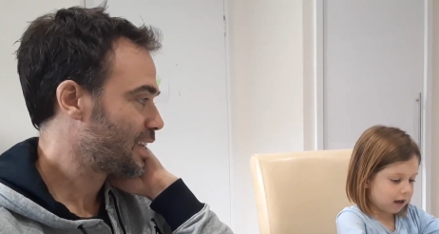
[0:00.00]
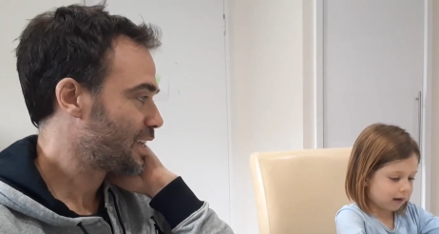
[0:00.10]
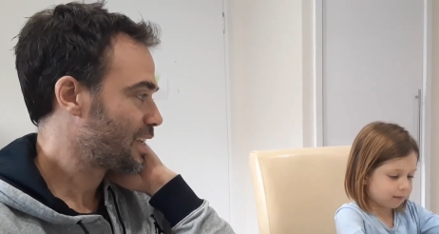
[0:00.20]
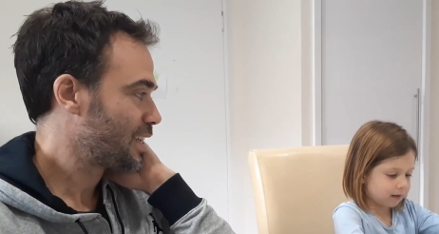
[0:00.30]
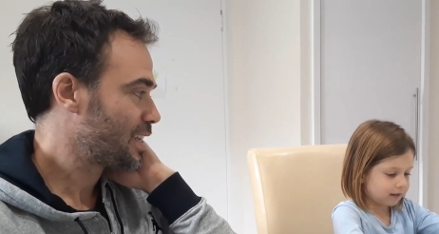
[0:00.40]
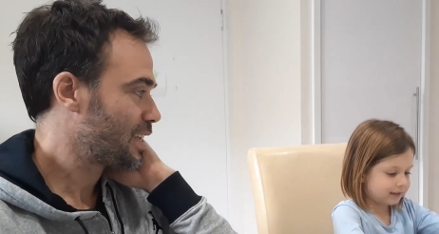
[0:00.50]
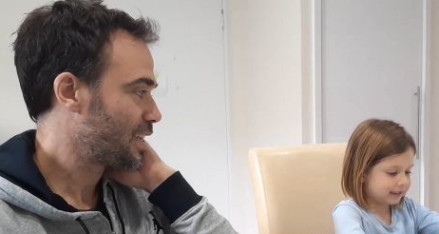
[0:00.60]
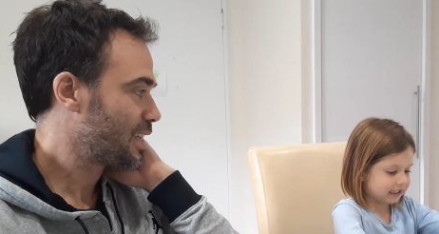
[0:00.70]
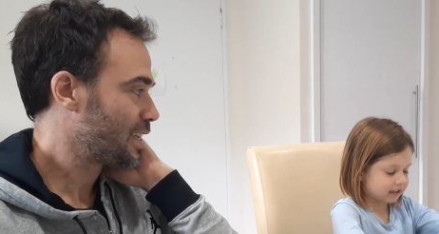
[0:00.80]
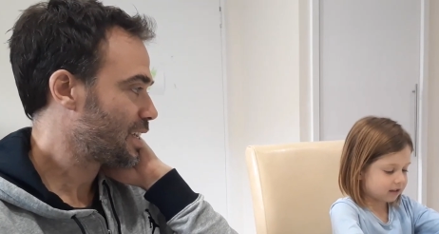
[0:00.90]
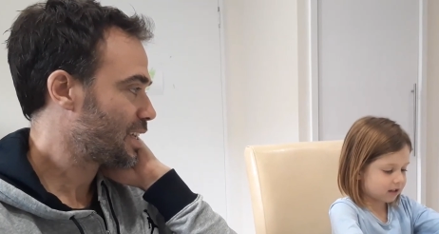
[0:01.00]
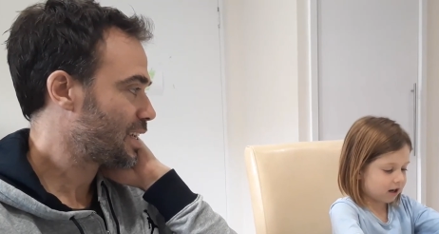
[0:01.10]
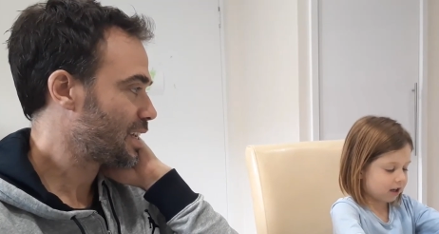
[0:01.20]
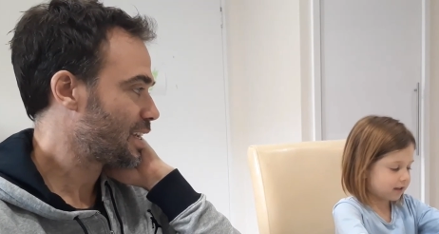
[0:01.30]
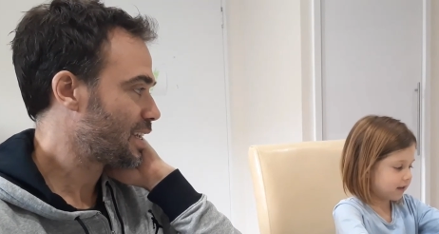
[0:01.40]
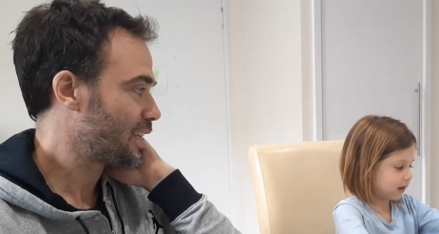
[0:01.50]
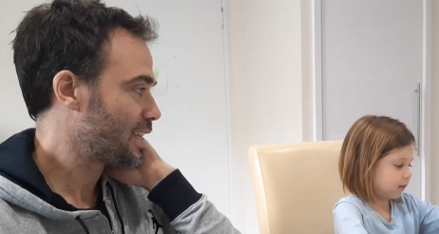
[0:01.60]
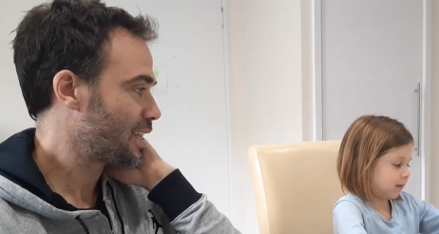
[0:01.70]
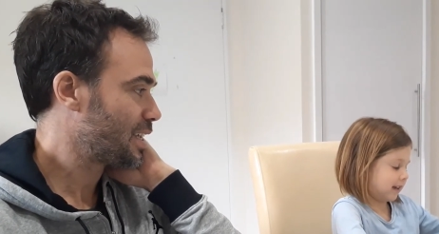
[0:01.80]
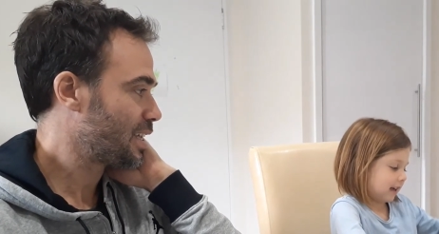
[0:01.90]
Speaker 1: um, six cards,
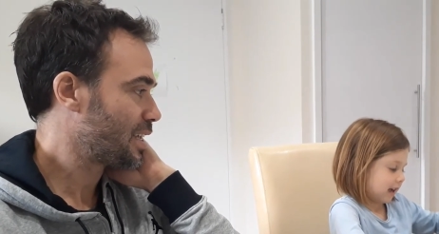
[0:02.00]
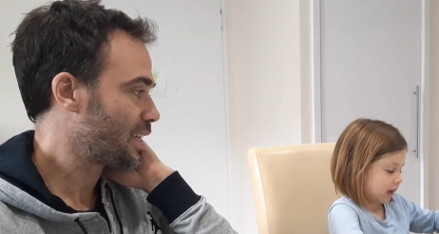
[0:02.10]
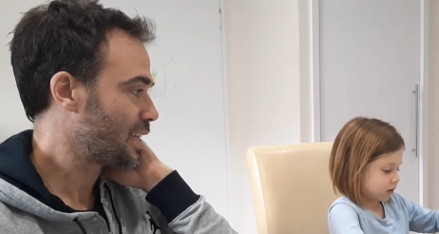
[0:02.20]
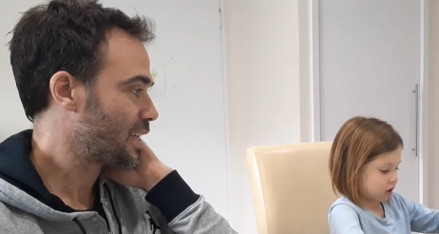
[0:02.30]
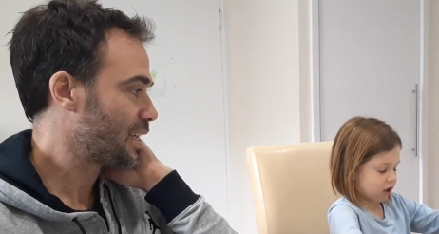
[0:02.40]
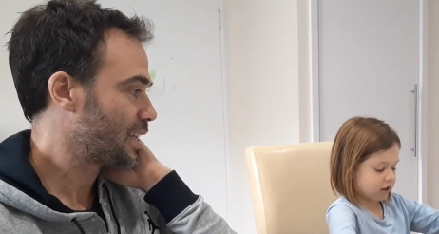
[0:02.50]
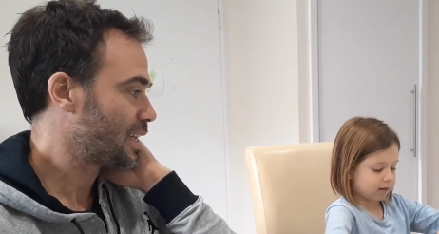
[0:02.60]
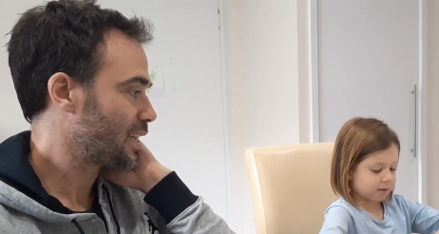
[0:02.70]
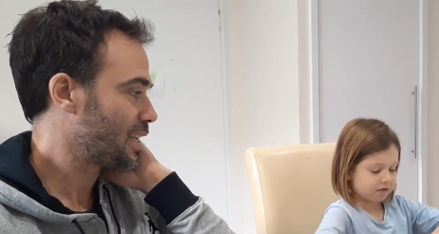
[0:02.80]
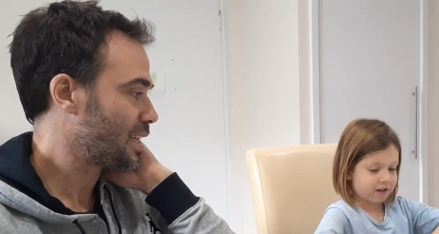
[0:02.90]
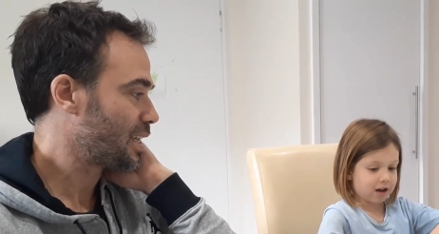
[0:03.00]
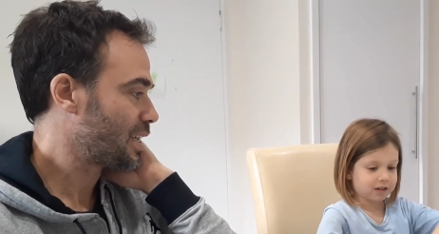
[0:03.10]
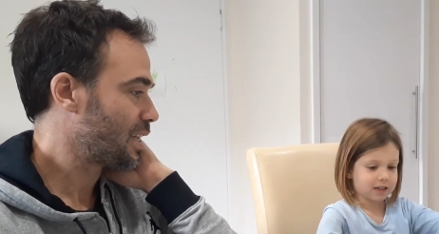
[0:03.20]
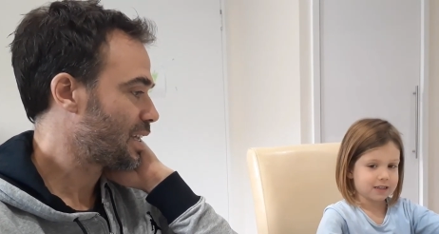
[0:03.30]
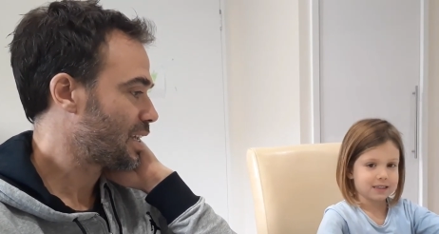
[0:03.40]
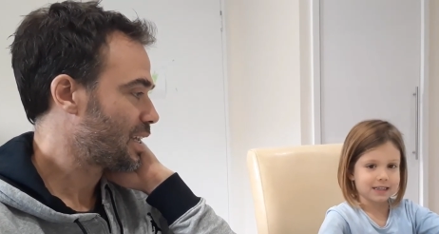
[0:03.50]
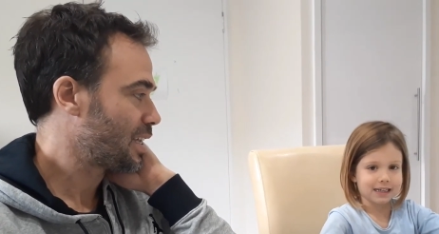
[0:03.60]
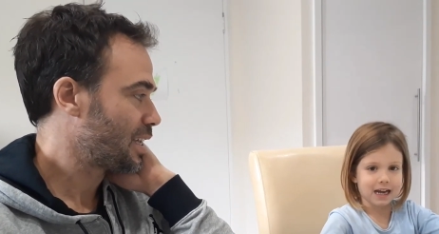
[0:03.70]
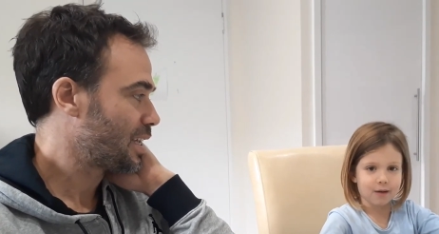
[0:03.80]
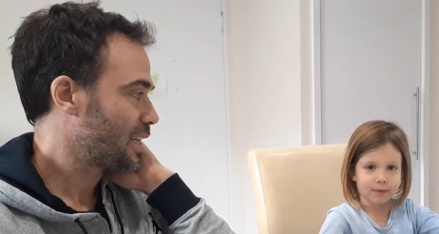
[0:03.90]
then we turn them around and
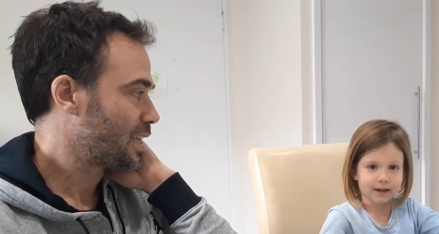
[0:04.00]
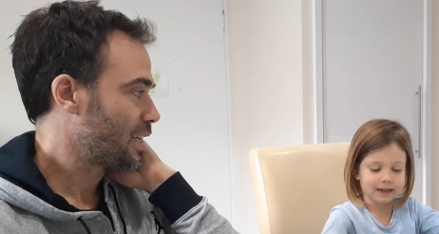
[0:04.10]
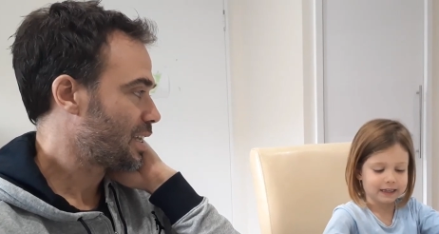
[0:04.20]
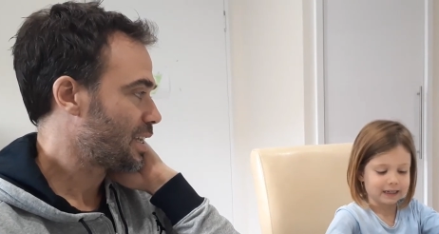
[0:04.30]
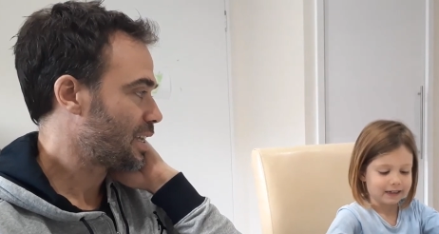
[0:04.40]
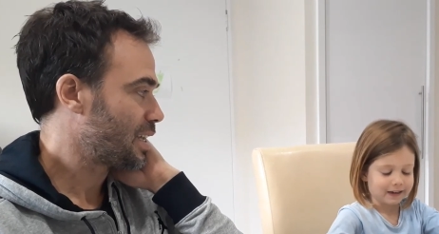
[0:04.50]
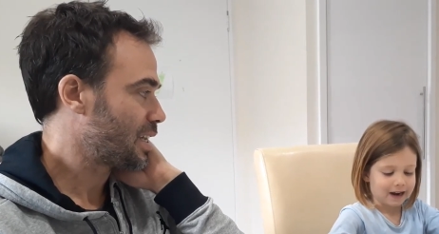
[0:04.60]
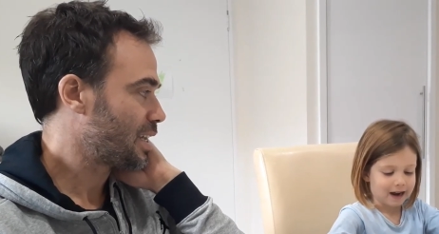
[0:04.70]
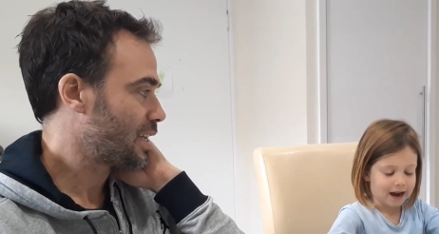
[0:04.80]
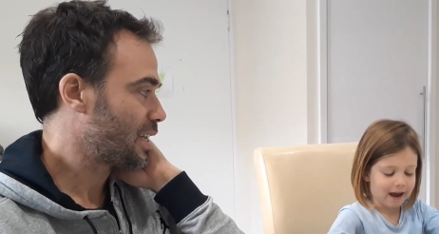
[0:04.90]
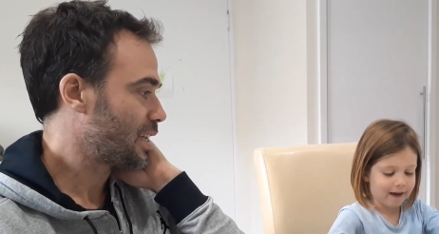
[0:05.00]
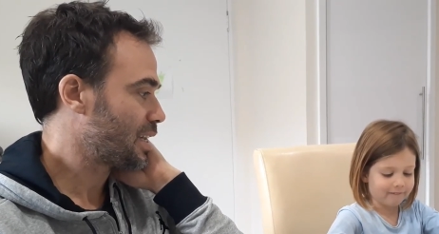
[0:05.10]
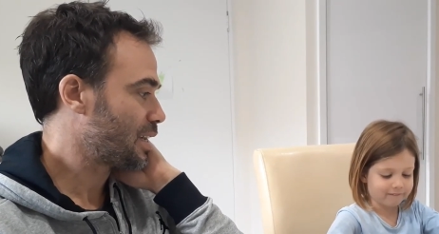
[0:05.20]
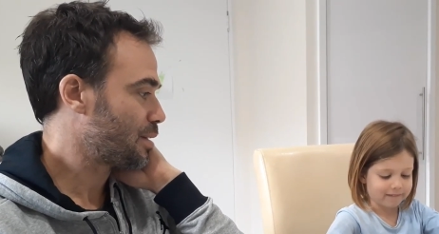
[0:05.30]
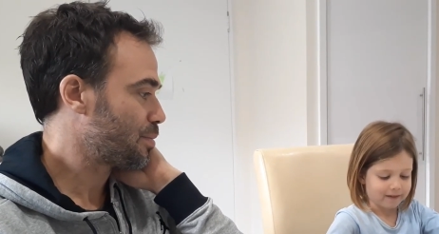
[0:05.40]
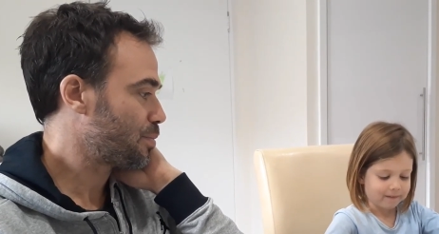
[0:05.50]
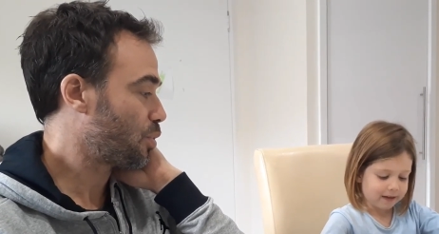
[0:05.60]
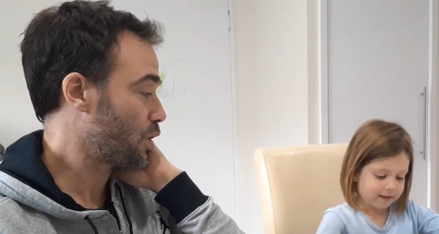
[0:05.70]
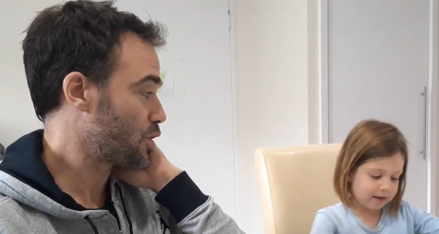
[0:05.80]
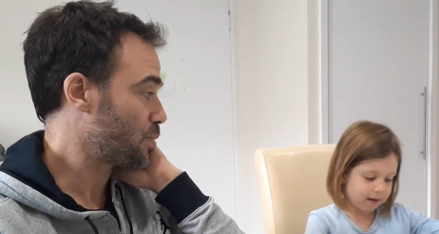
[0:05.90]
see how many um,
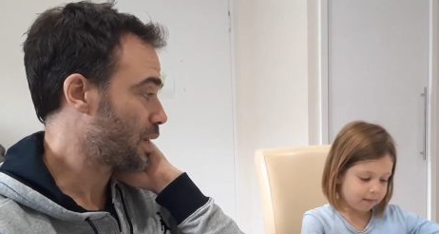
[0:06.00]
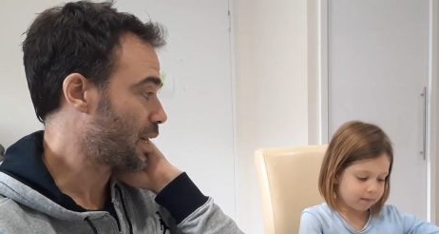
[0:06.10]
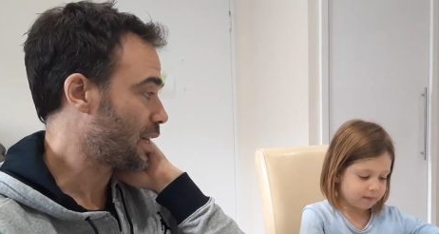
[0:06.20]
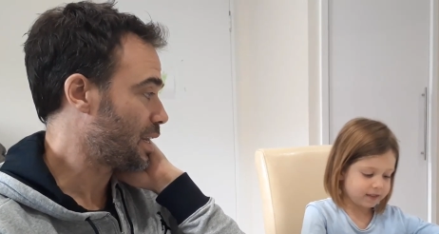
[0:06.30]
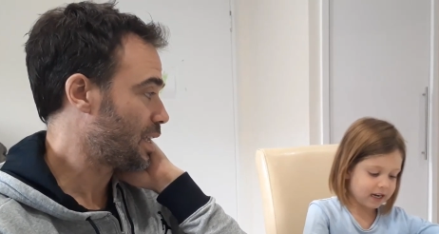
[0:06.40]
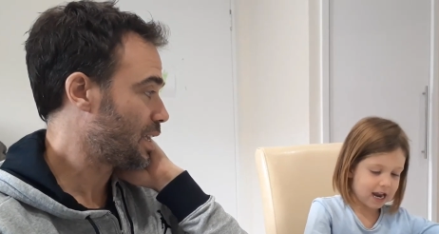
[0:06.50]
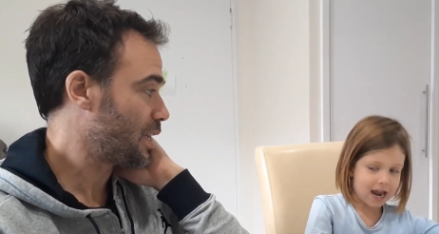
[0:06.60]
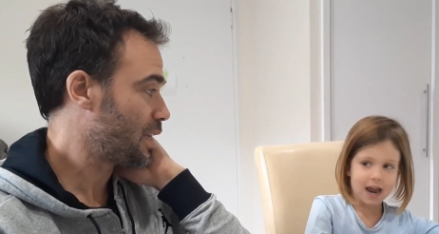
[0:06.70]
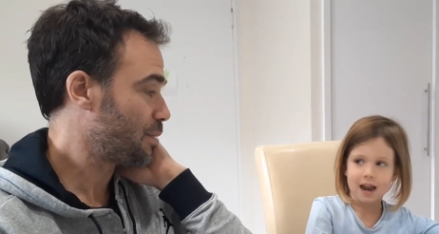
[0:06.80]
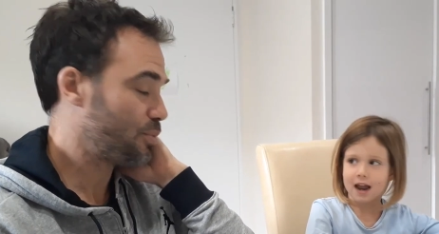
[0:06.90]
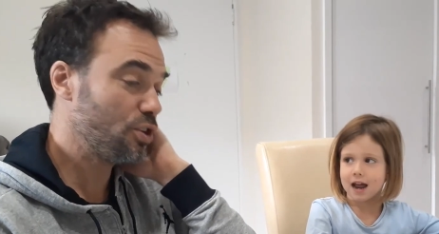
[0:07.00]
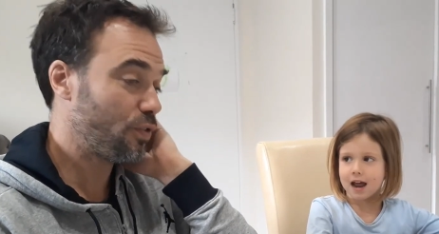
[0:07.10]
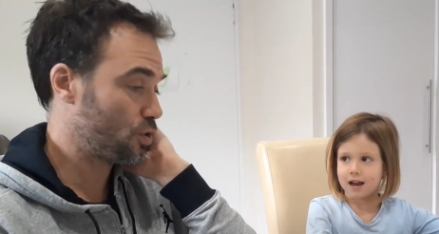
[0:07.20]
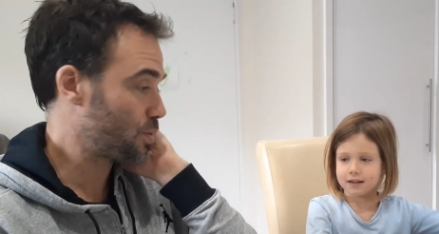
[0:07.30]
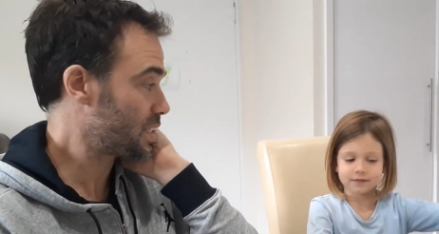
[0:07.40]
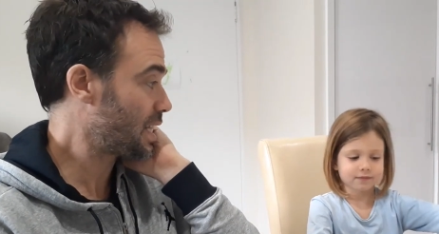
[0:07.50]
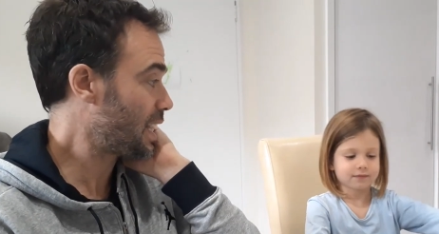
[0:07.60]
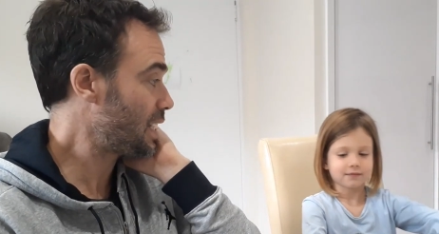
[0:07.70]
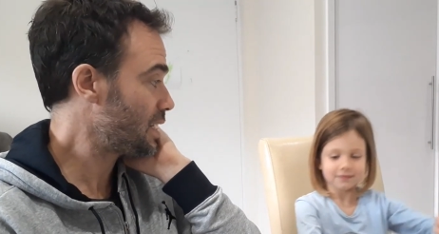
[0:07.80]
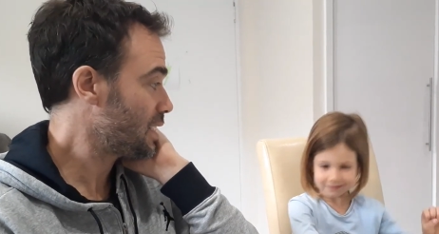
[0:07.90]
Speaker 2: points that, we get. Yeah. Beautiful. Do you want to
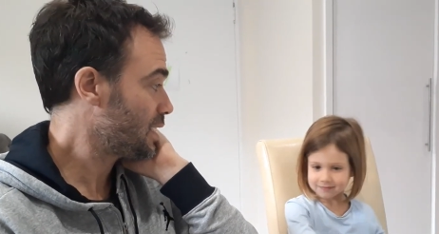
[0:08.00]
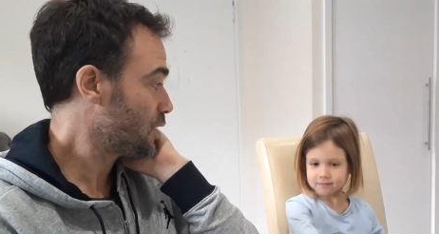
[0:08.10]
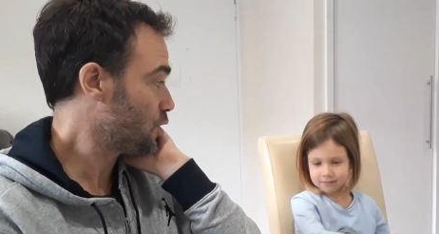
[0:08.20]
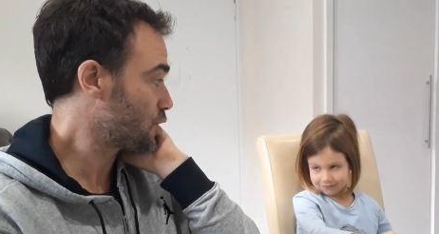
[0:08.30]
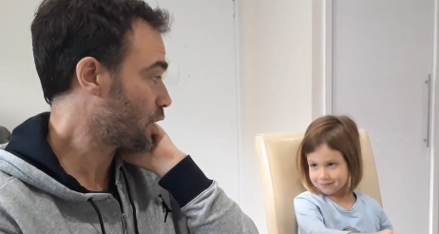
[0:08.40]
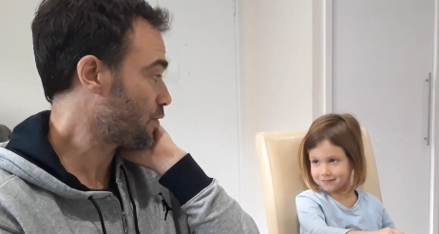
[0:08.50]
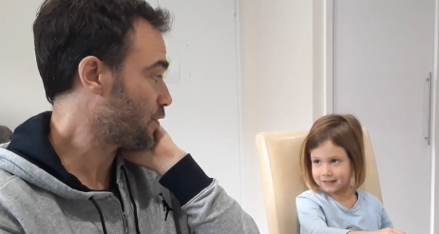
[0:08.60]
start? Who's going